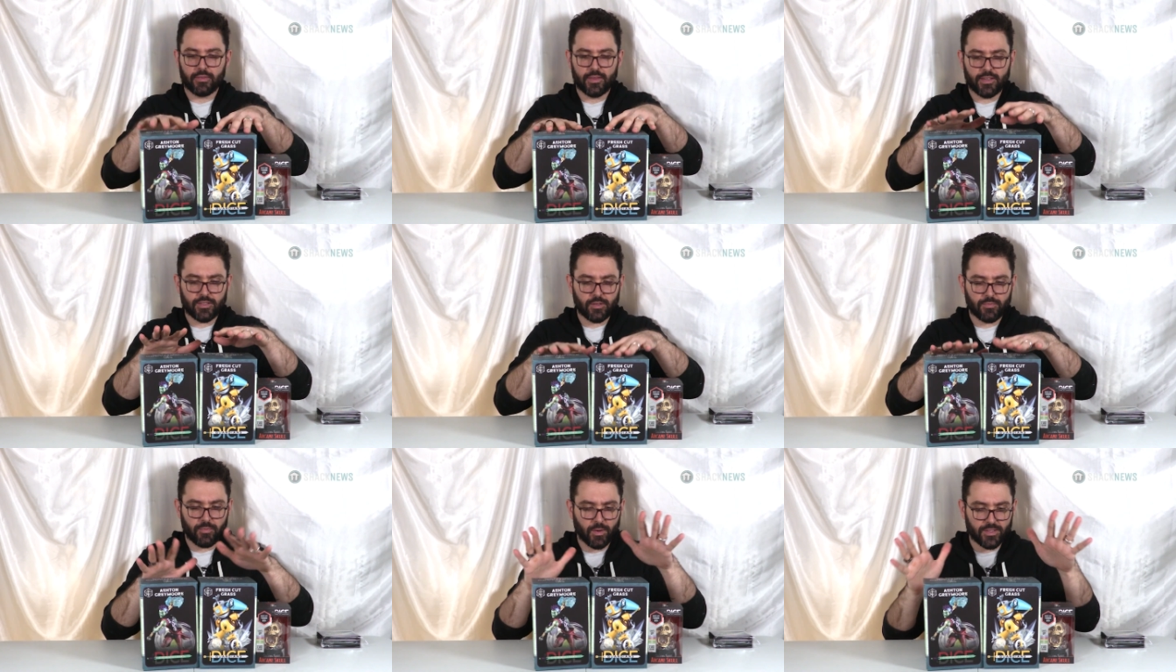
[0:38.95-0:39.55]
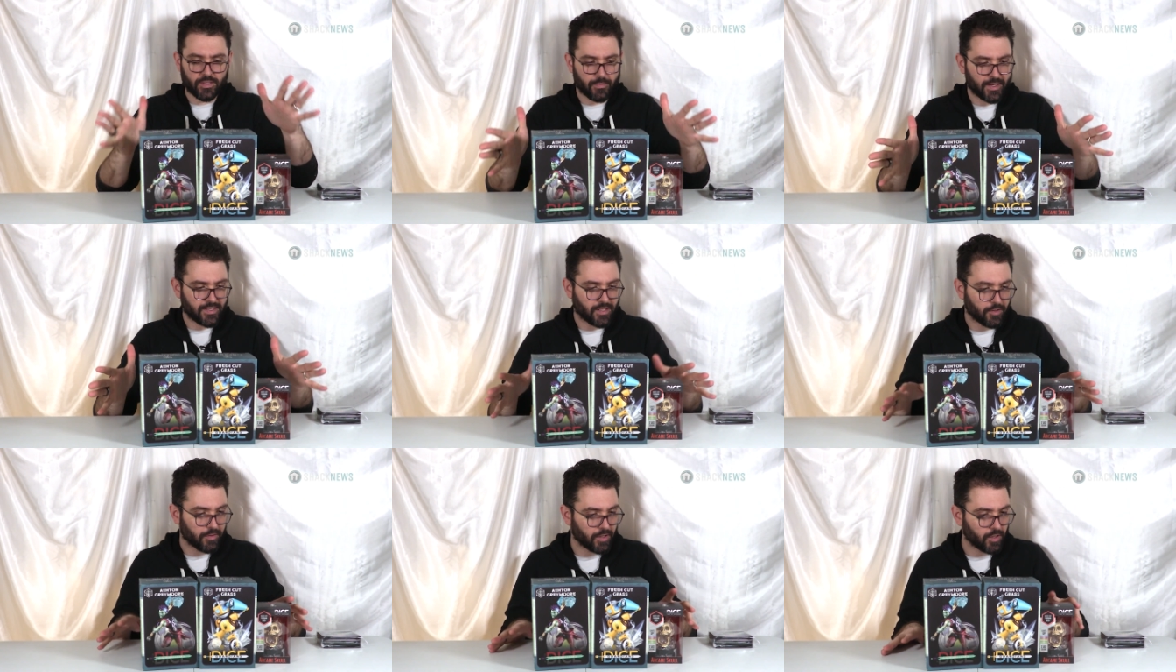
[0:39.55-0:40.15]
These two ones are based
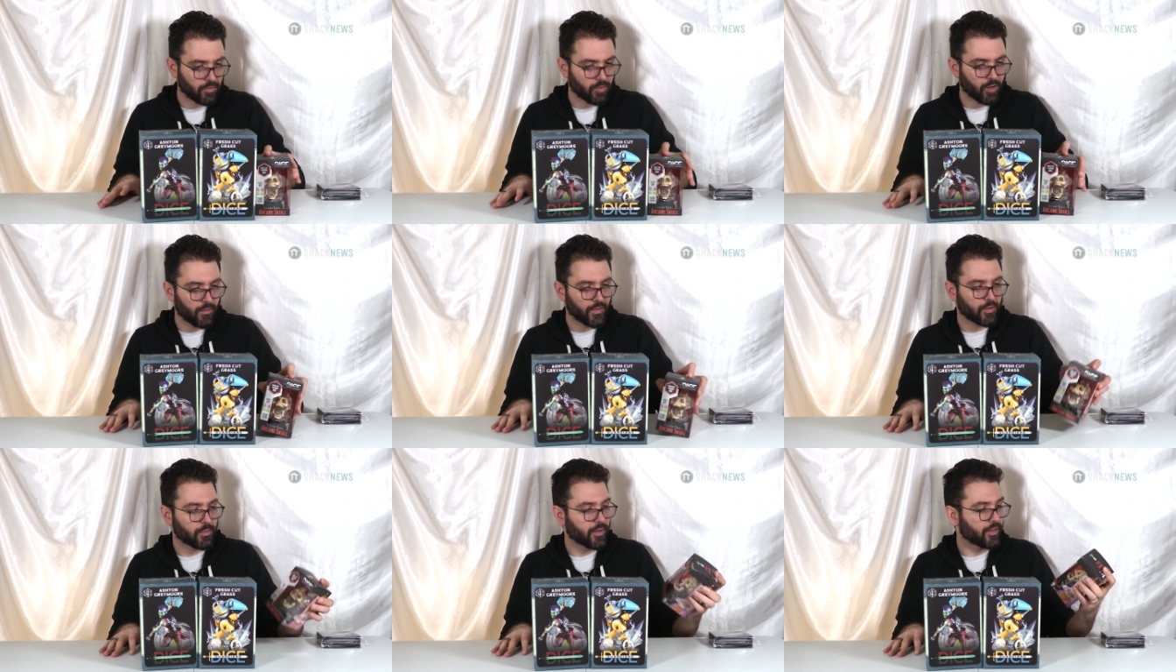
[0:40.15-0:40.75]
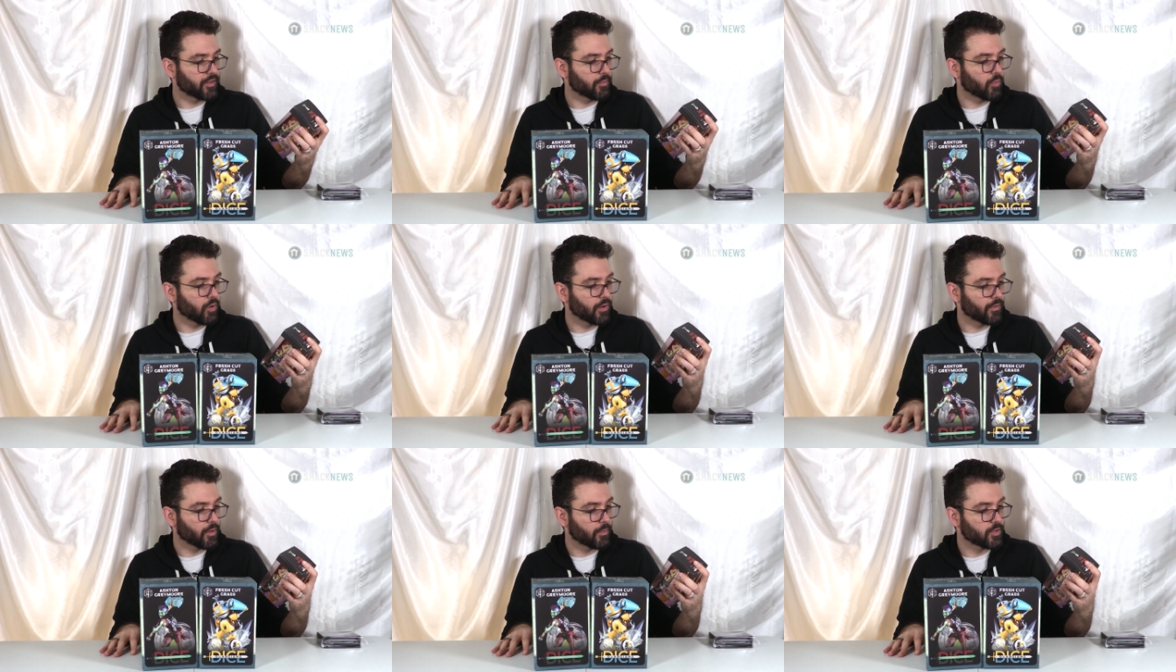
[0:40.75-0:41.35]
on Critical Role. This one is more
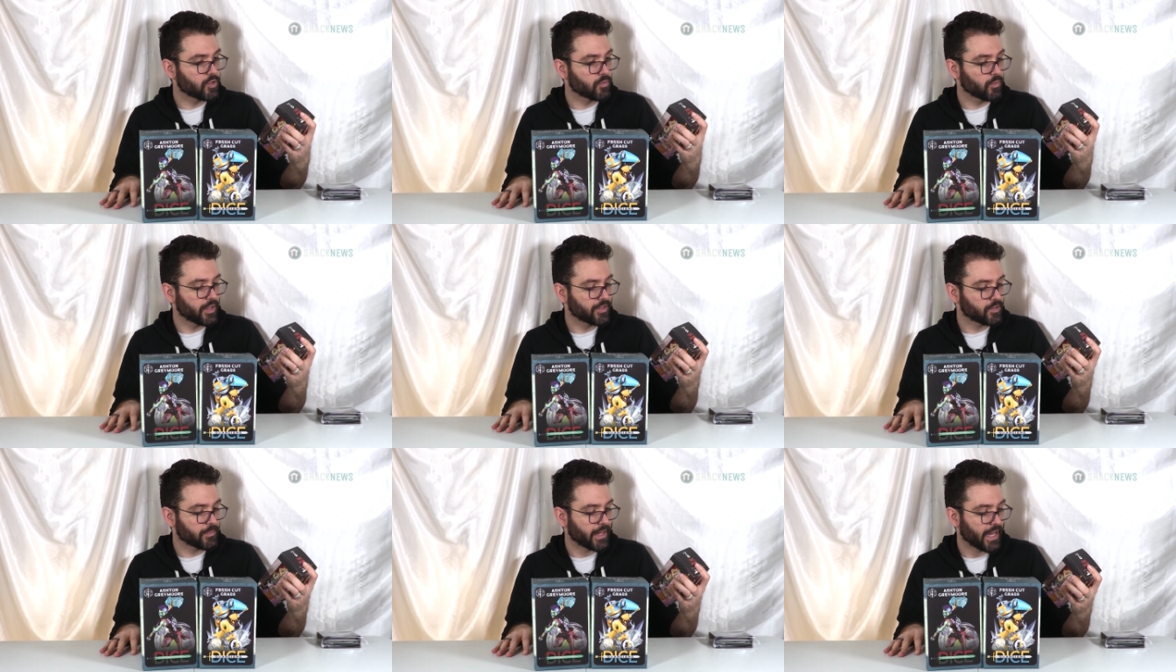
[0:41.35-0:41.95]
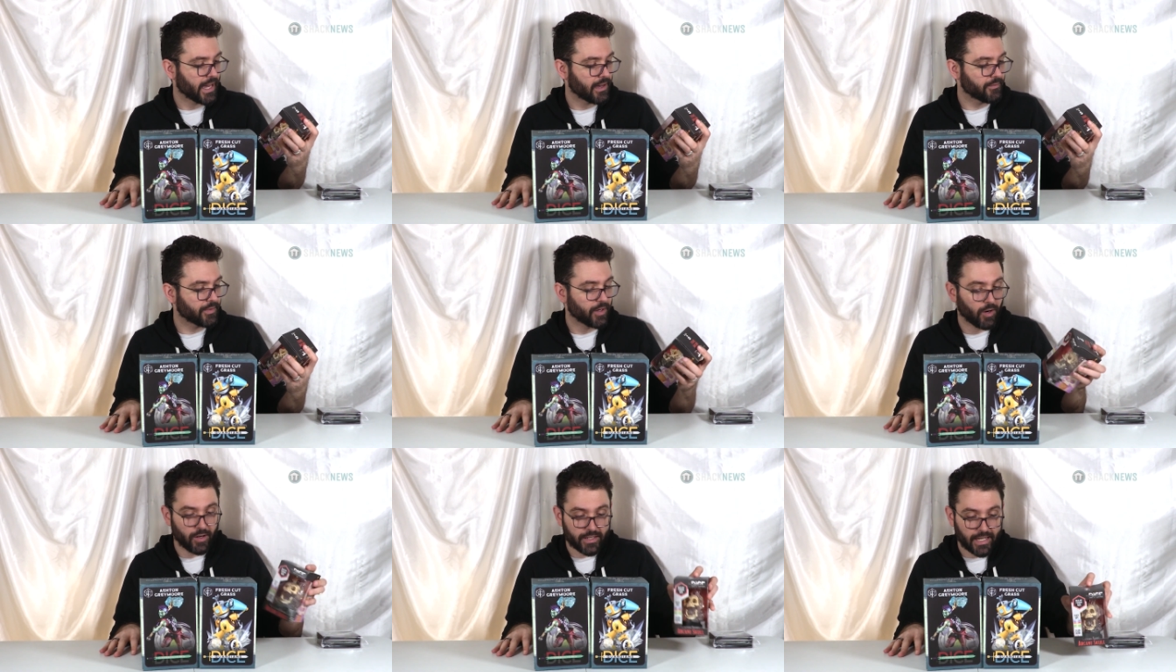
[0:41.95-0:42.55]
of an original one. So we have
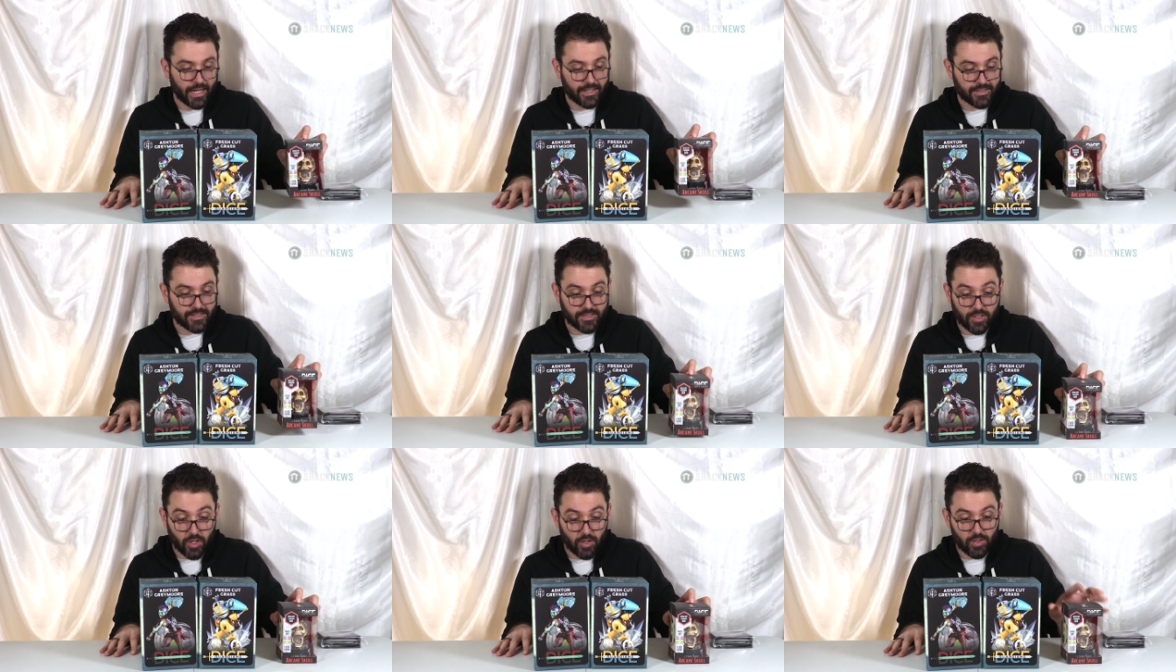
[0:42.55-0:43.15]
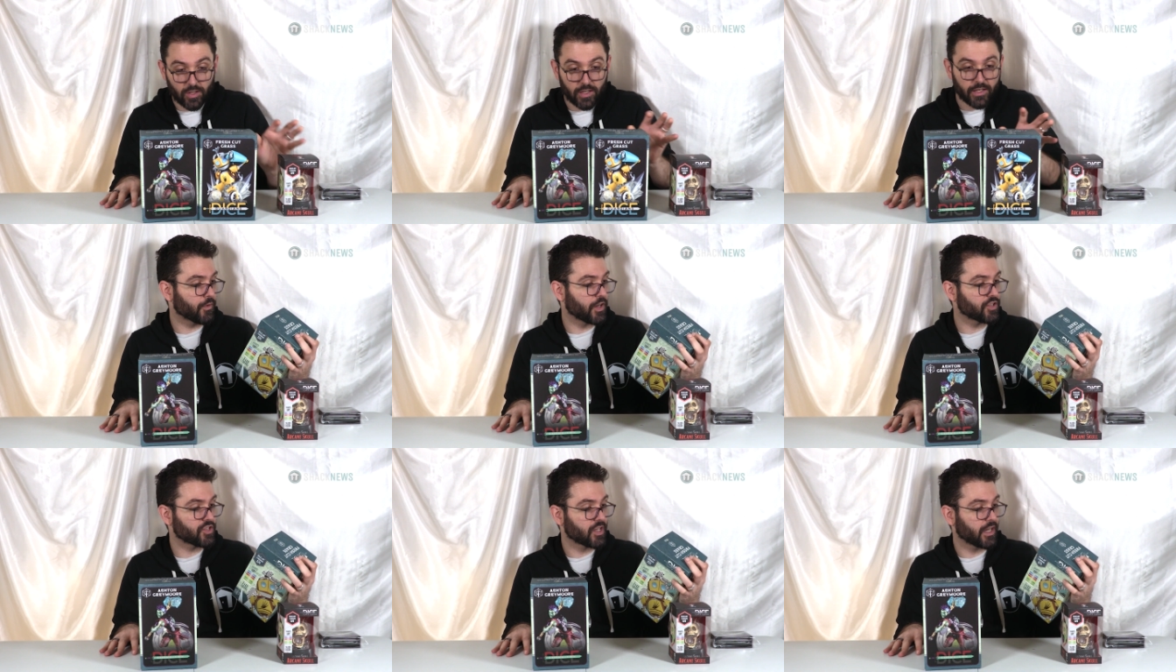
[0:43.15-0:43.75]
an arcane skull,
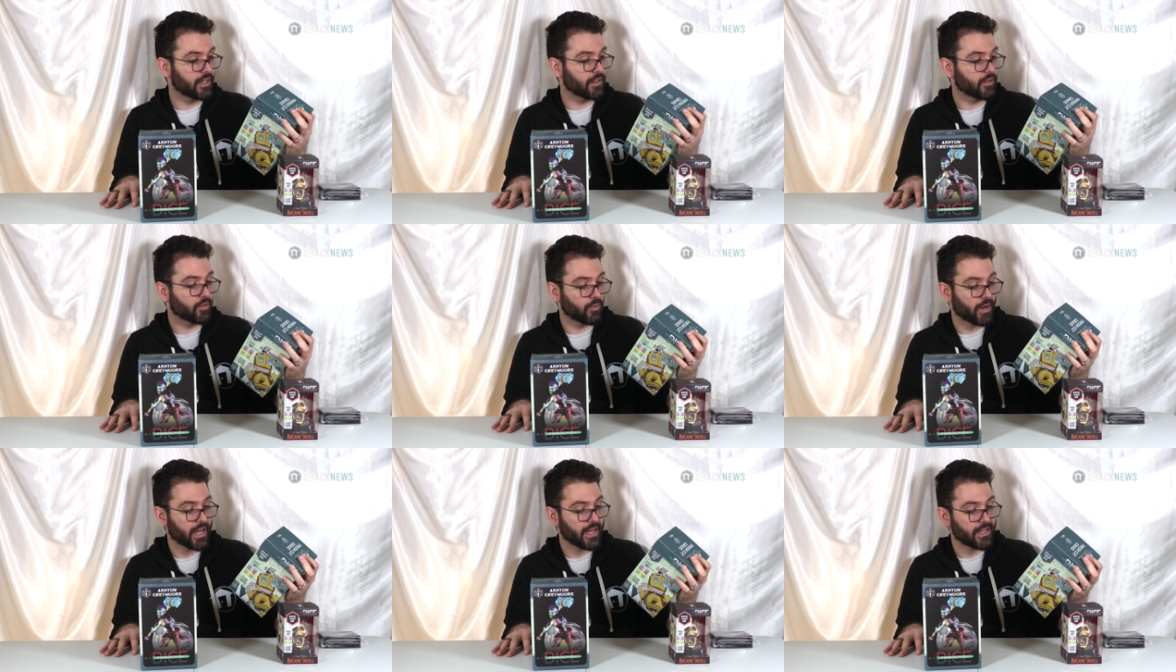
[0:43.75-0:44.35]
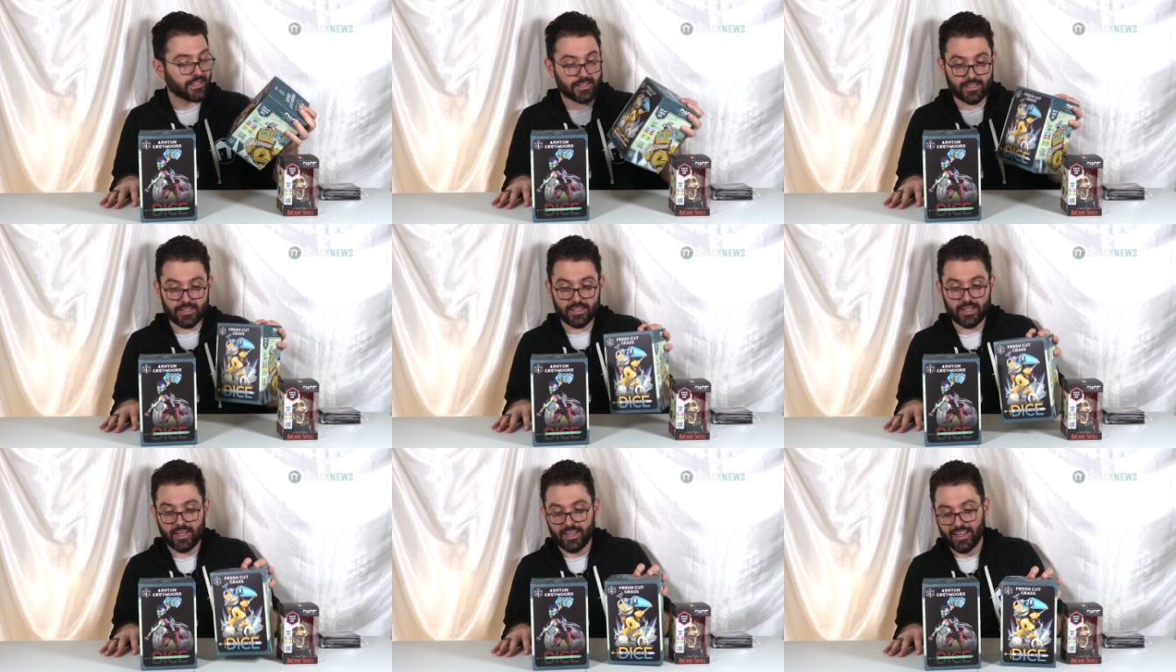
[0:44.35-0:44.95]
fresh cut grass,